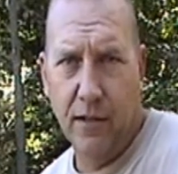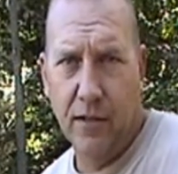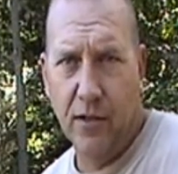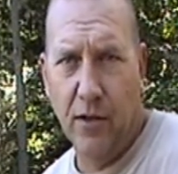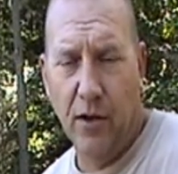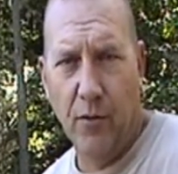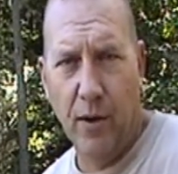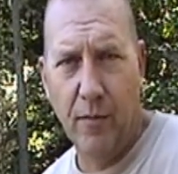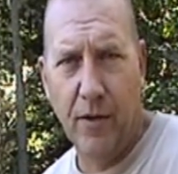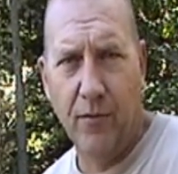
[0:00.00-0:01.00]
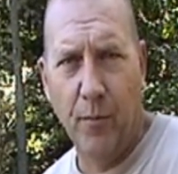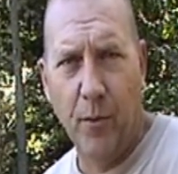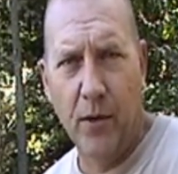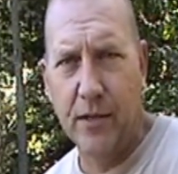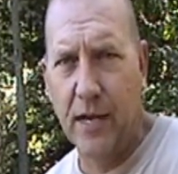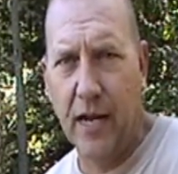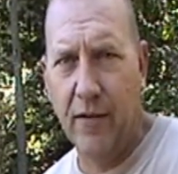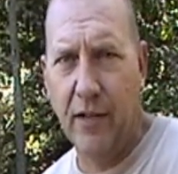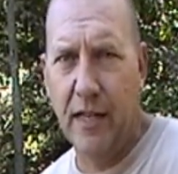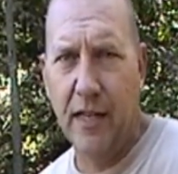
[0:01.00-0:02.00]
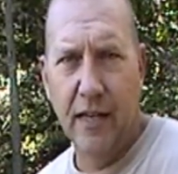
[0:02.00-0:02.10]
it's a remedy for poison ivy.